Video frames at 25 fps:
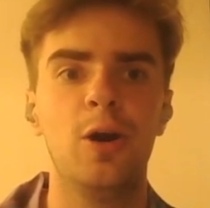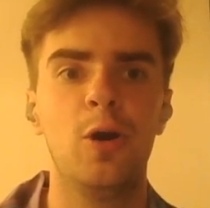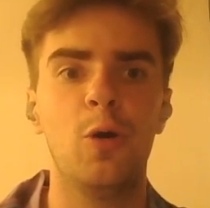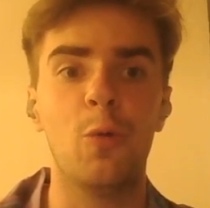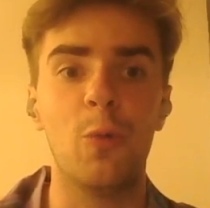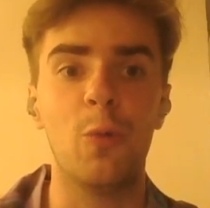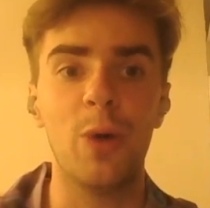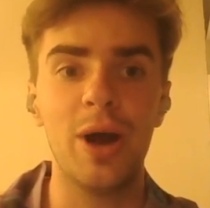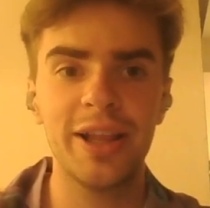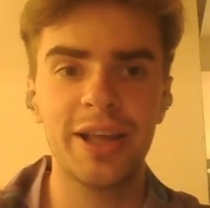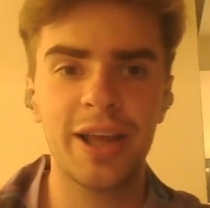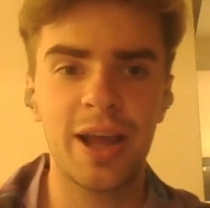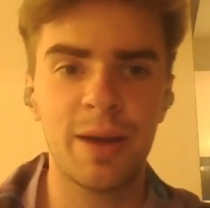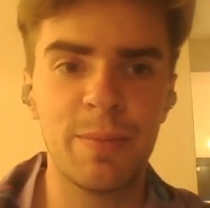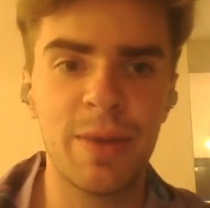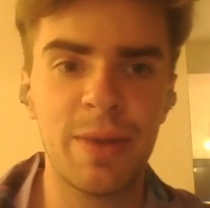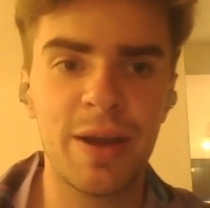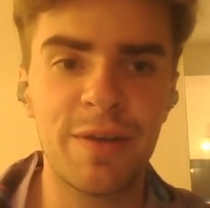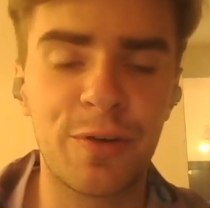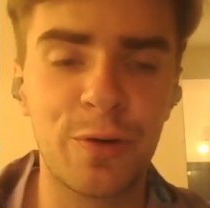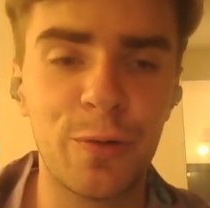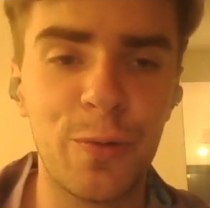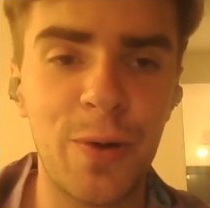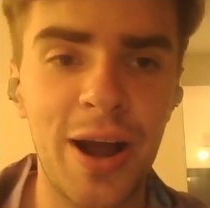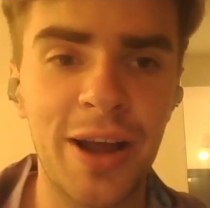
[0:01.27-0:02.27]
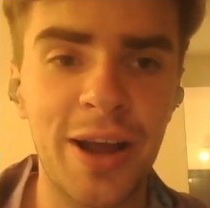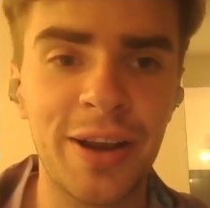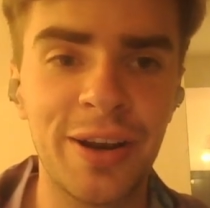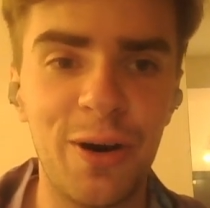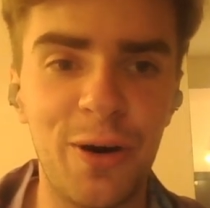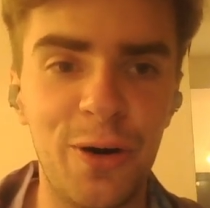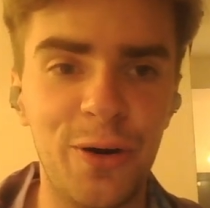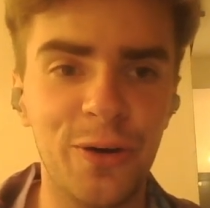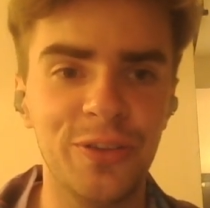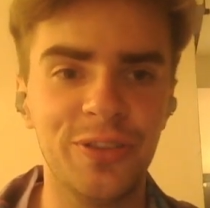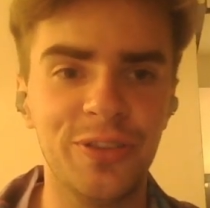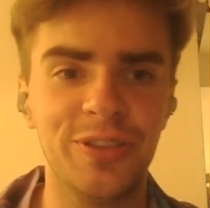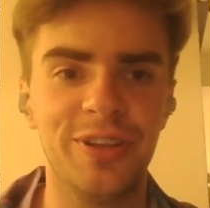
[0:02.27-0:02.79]
Welcome everyone
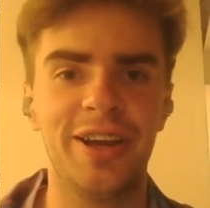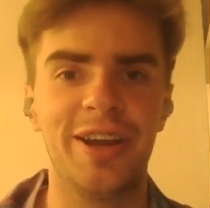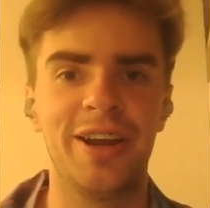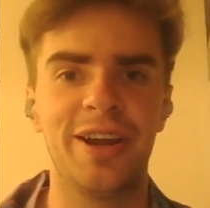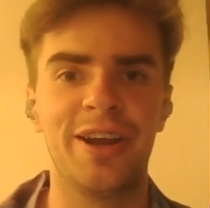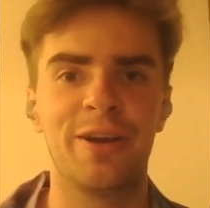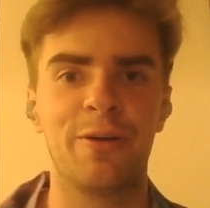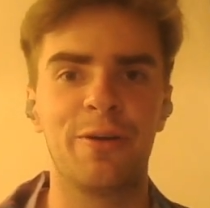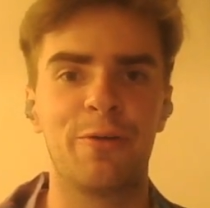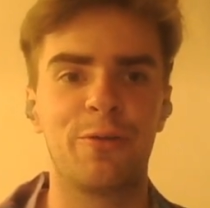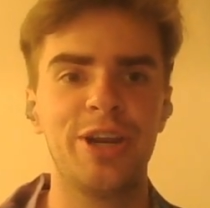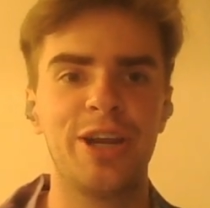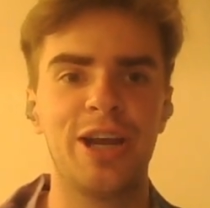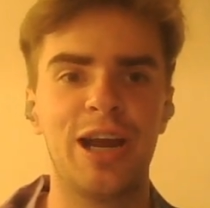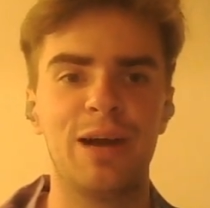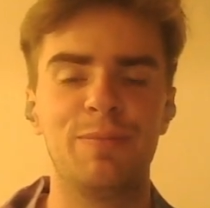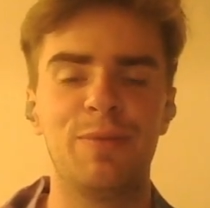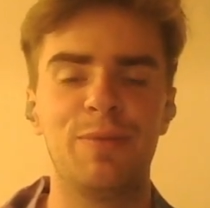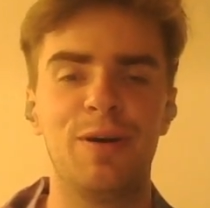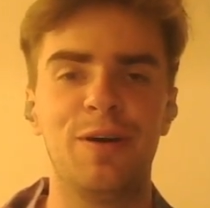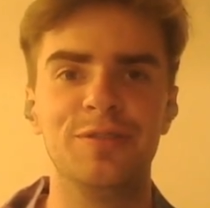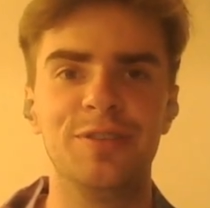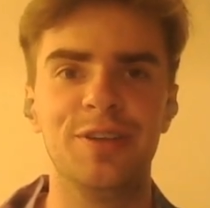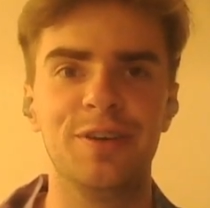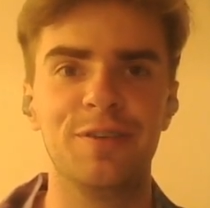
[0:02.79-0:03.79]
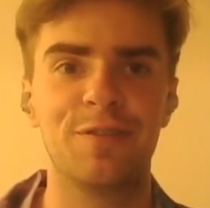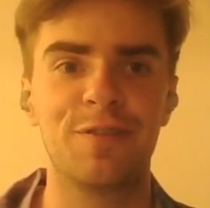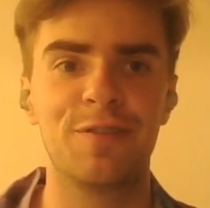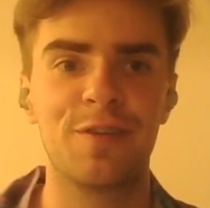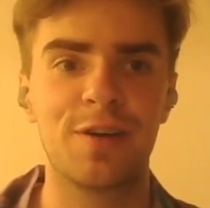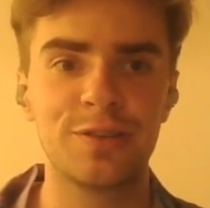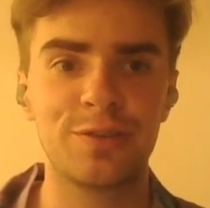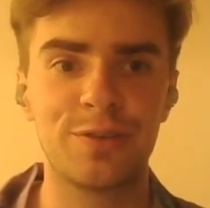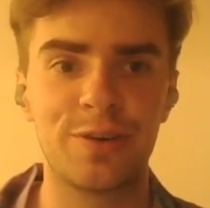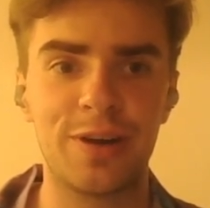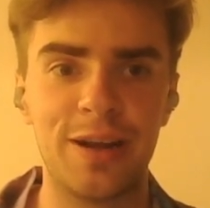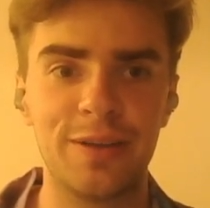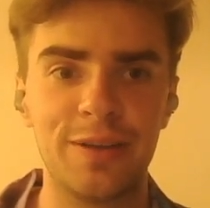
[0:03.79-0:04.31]
on the recap of the
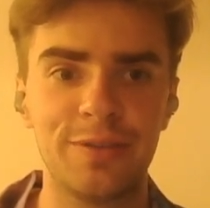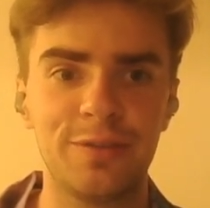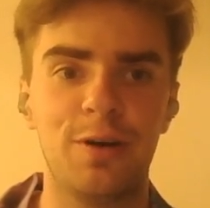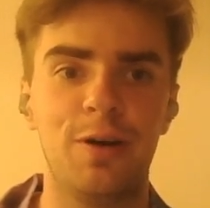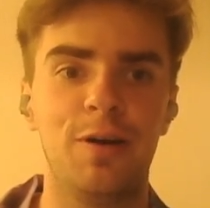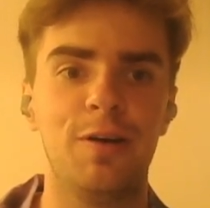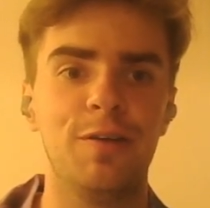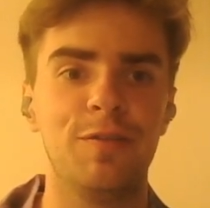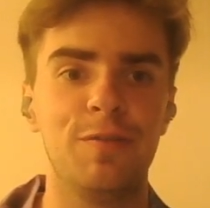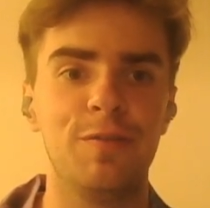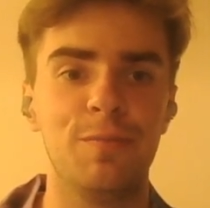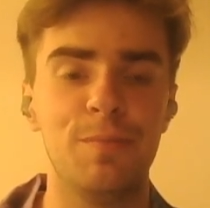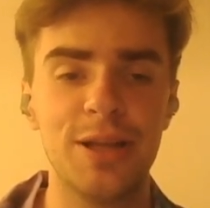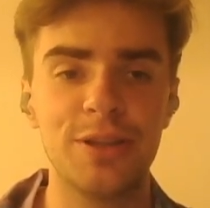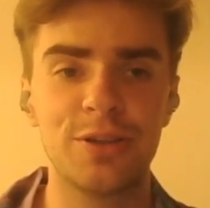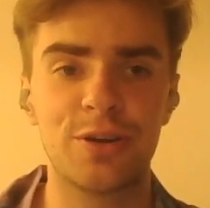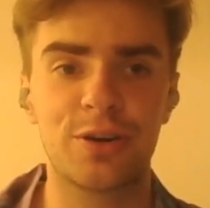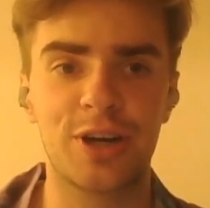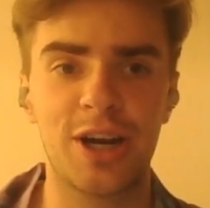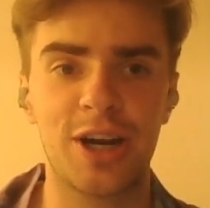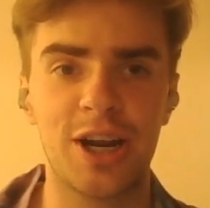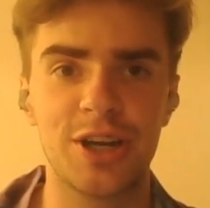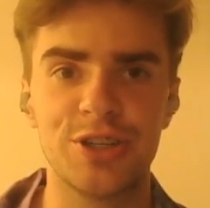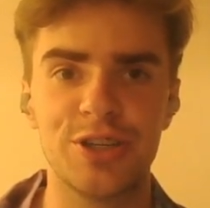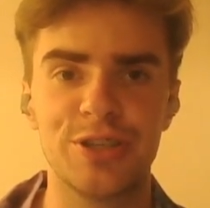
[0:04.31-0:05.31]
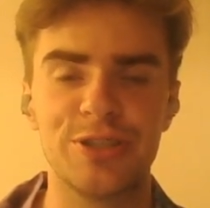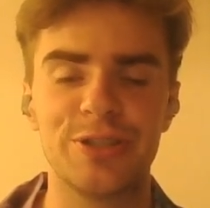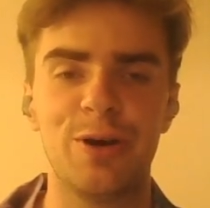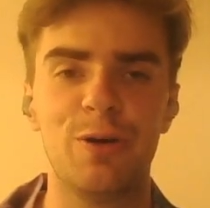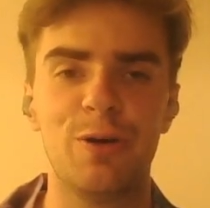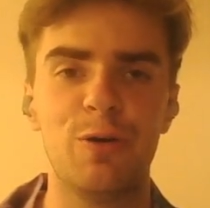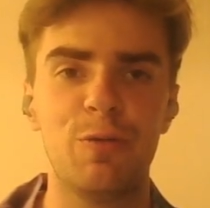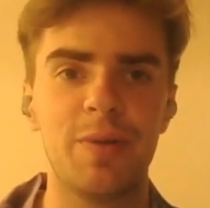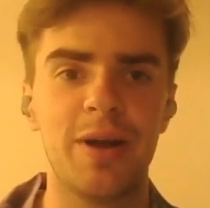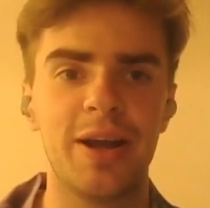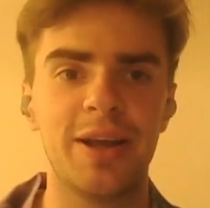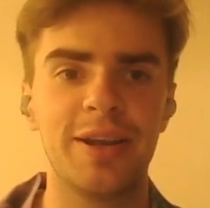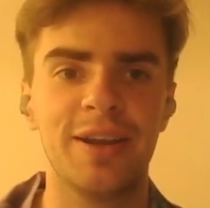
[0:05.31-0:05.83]
third round of Menorca Chess
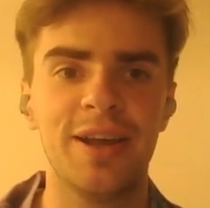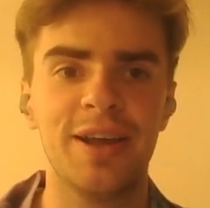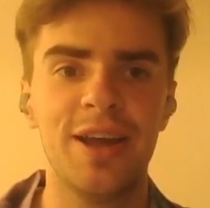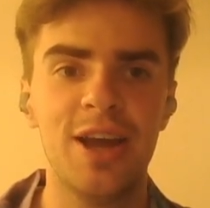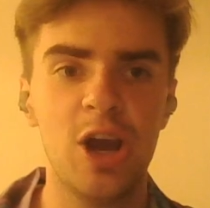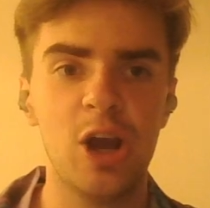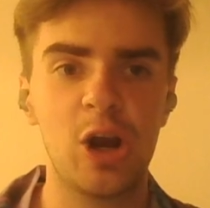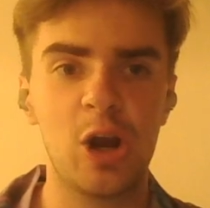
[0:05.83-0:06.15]
Open.